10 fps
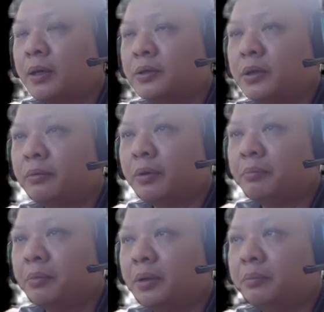let's say
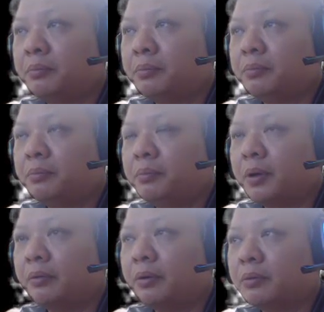red
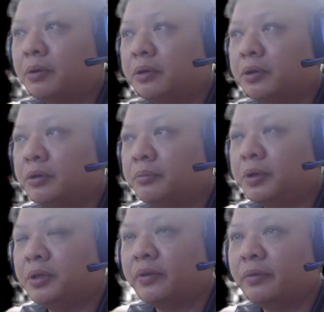will continue
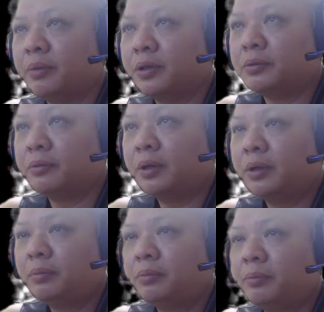p7 plus
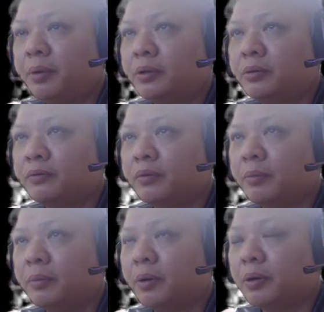1, preparing to
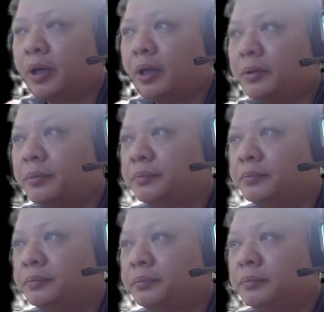form a blockade,
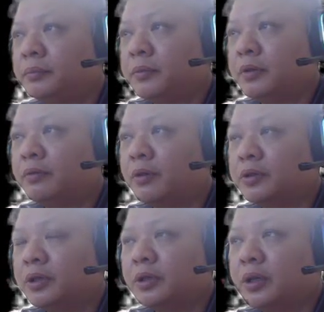
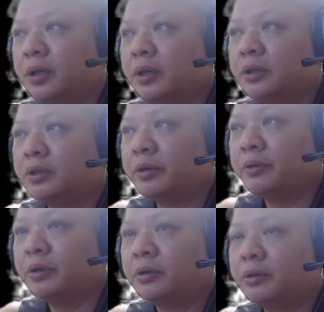forcing the
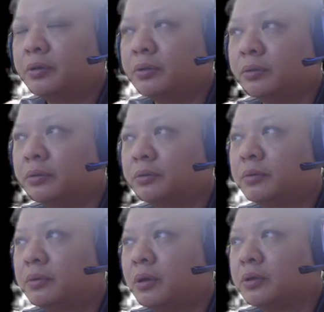chariot to
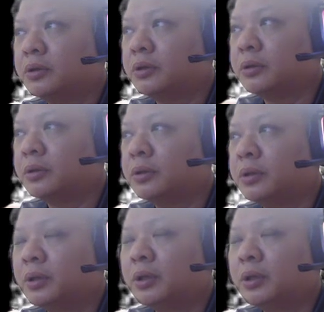cross the